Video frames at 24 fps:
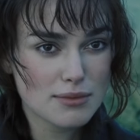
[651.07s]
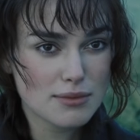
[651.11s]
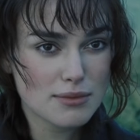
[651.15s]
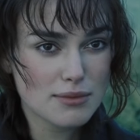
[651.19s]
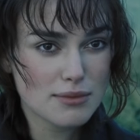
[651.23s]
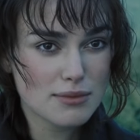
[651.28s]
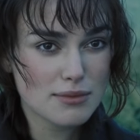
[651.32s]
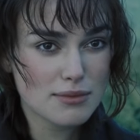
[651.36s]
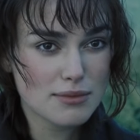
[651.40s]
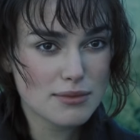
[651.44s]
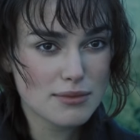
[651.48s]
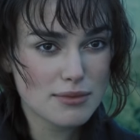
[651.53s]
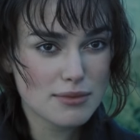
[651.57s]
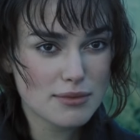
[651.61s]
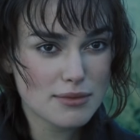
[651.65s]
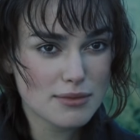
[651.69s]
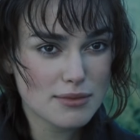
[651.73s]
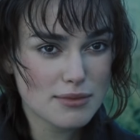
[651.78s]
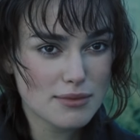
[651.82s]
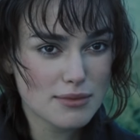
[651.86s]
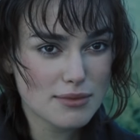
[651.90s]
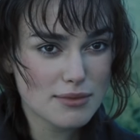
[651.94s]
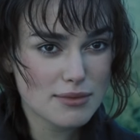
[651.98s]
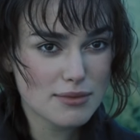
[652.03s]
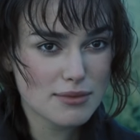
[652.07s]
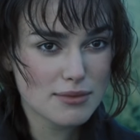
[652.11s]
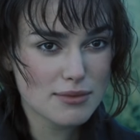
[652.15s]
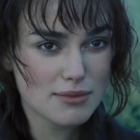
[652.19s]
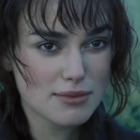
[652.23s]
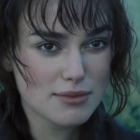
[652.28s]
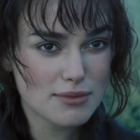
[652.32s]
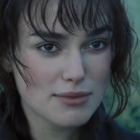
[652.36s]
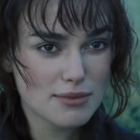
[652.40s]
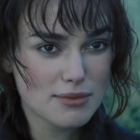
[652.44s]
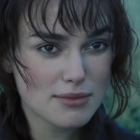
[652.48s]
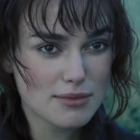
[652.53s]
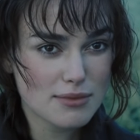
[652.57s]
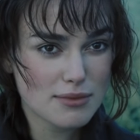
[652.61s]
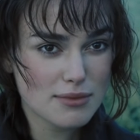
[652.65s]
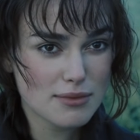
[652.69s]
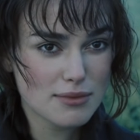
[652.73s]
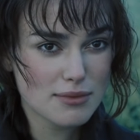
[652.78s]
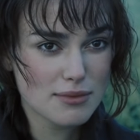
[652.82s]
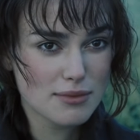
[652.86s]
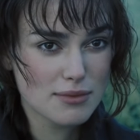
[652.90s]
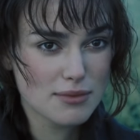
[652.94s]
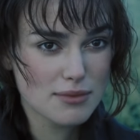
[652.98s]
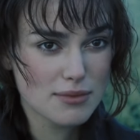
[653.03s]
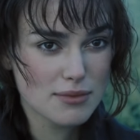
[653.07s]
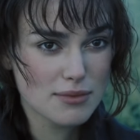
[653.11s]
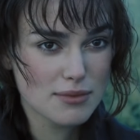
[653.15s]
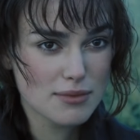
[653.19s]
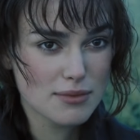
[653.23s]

Nobody speaks.